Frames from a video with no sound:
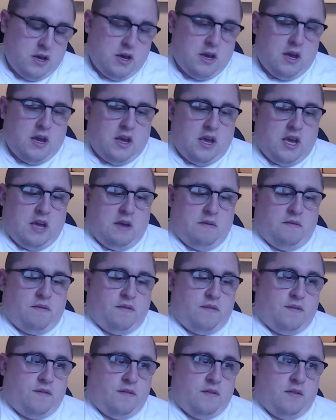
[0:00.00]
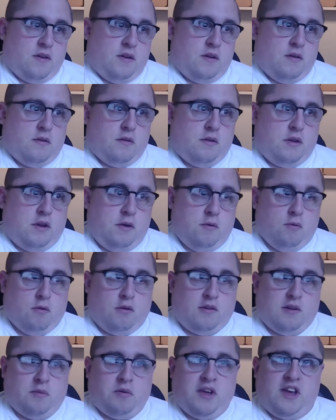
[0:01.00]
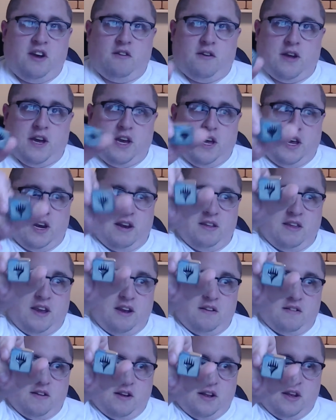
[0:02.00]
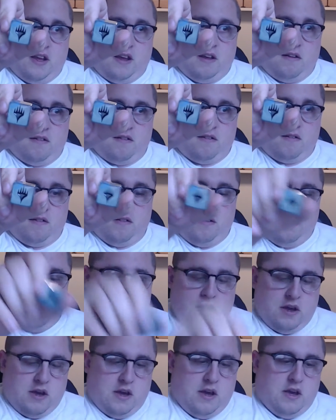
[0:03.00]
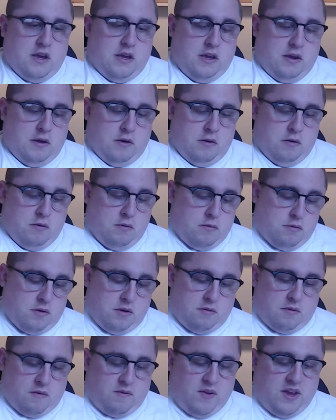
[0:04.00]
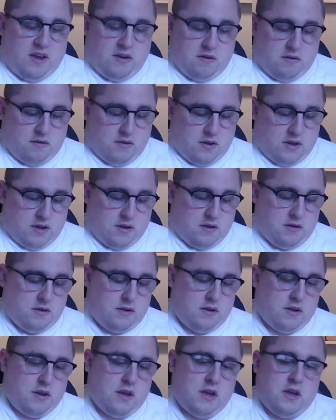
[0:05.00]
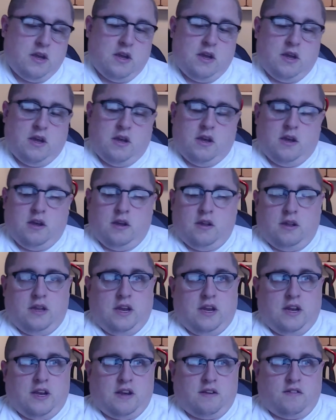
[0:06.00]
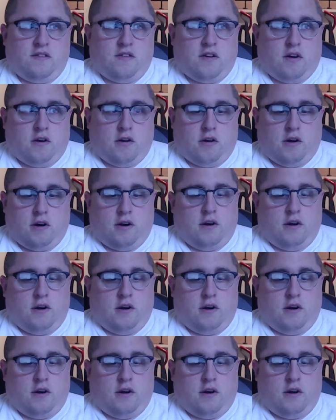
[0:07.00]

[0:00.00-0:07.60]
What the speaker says: If you roll the planar die and it lands on this, you would reveal the next card